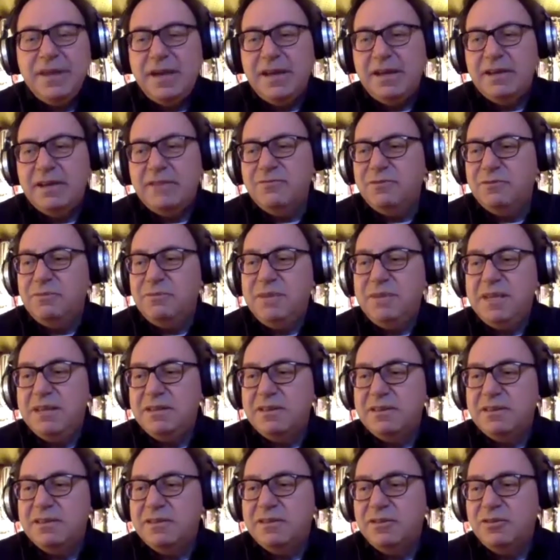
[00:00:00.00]
And for
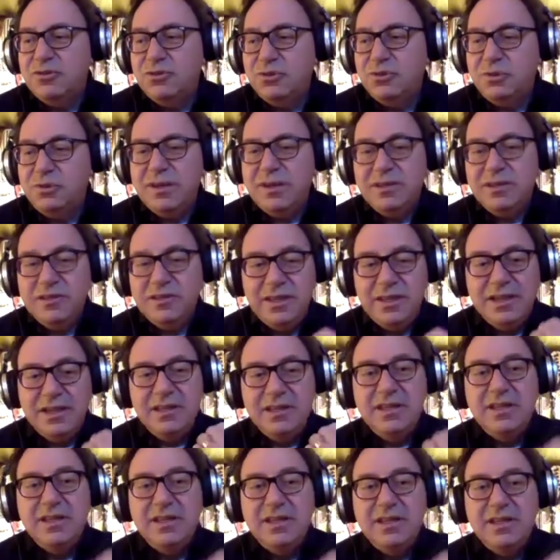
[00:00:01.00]
me, the joy is the
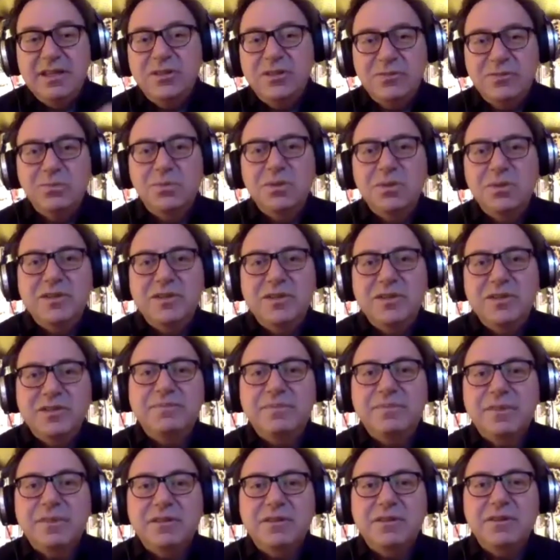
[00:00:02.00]
Indigenous
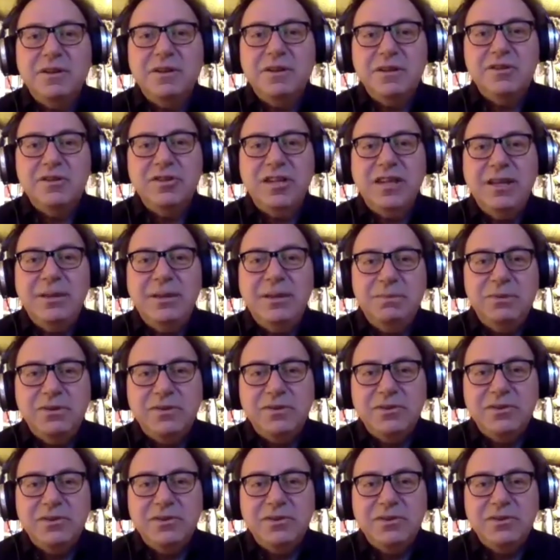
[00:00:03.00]
wisdom, the knowledge
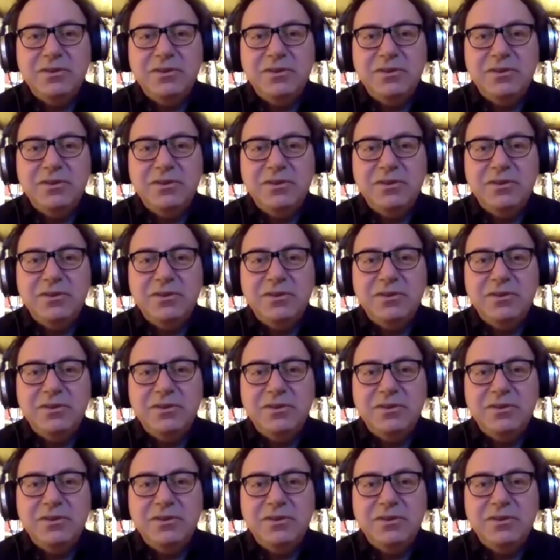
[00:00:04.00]
keepers